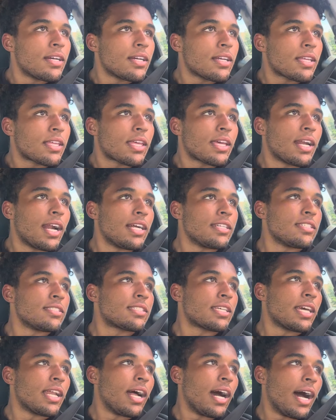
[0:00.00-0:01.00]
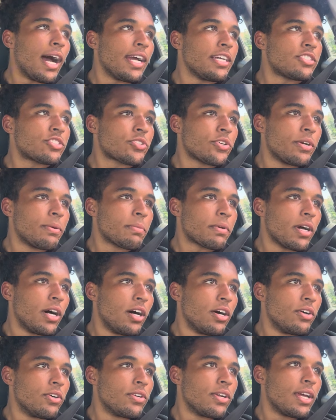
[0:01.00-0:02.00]
Can I just get an ice cream
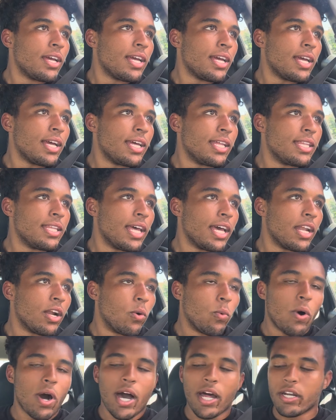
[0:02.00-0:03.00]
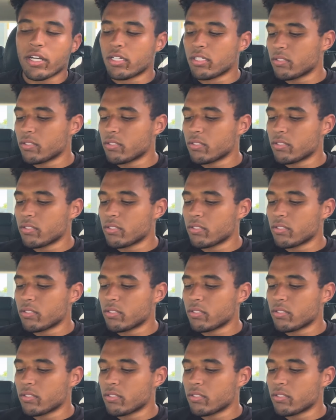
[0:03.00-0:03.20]
cone and then a water?